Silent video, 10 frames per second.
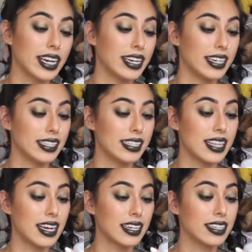It is
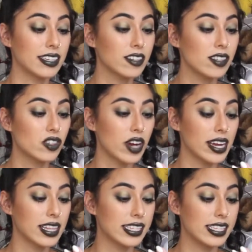the Clinical
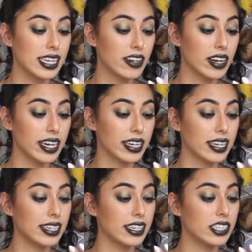Strength Secret
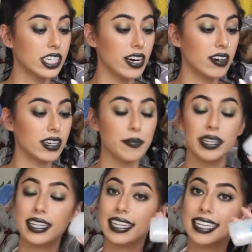Clear Gel
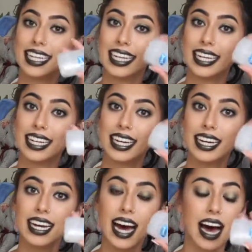Completely Clean
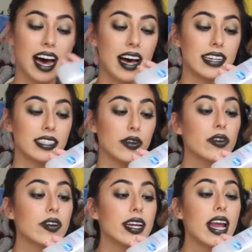
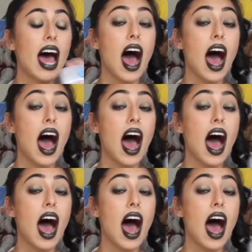deodorant.